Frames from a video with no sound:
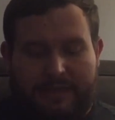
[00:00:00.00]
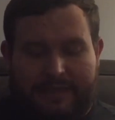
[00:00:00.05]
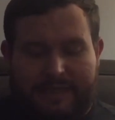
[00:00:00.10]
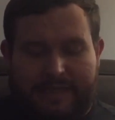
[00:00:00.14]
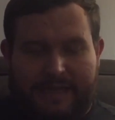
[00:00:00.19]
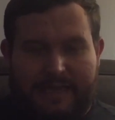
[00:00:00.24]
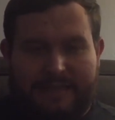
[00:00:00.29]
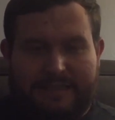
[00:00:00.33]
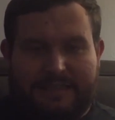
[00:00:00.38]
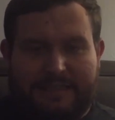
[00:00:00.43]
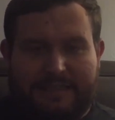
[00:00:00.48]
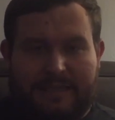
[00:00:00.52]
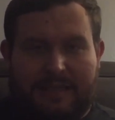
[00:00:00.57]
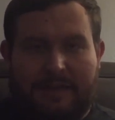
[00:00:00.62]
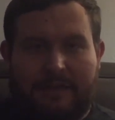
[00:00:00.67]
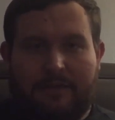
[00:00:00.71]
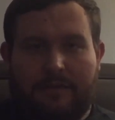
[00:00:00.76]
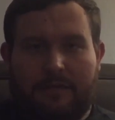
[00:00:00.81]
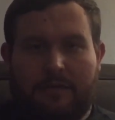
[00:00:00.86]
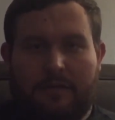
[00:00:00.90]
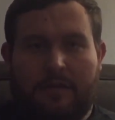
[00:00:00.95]
disc,
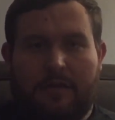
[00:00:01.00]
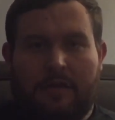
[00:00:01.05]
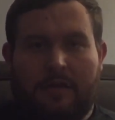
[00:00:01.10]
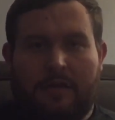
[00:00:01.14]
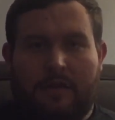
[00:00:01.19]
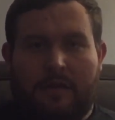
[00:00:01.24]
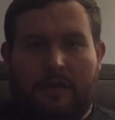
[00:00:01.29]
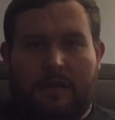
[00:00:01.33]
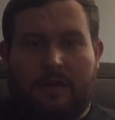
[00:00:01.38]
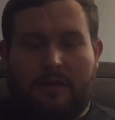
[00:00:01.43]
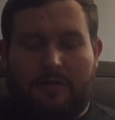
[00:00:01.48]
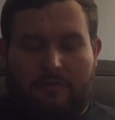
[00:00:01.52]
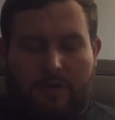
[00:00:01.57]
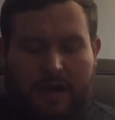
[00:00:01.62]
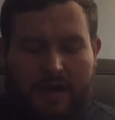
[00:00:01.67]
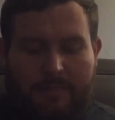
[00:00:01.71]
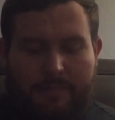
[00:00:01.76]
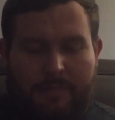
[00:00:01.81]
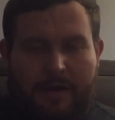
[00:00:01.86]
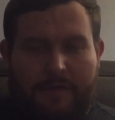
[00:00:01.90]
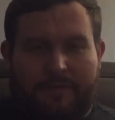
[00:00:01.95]

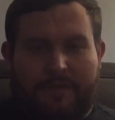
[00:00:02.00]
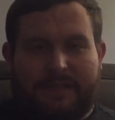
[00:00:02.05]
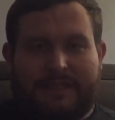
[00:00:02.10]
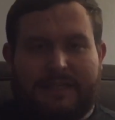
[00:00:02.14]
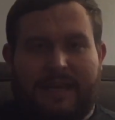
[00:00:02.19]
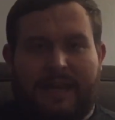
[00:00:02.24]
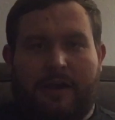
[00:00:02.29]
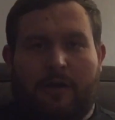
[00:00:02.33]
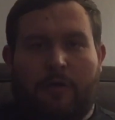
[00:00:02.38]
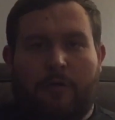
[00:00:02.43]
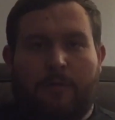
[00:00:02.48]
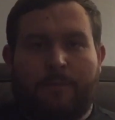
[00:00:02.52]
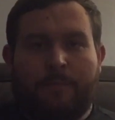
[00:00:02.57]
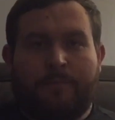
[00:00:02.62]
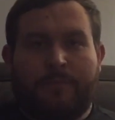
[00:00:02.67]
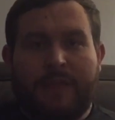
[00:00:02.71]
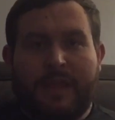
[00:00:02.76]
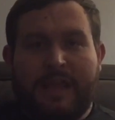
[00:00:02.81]
right above the tail.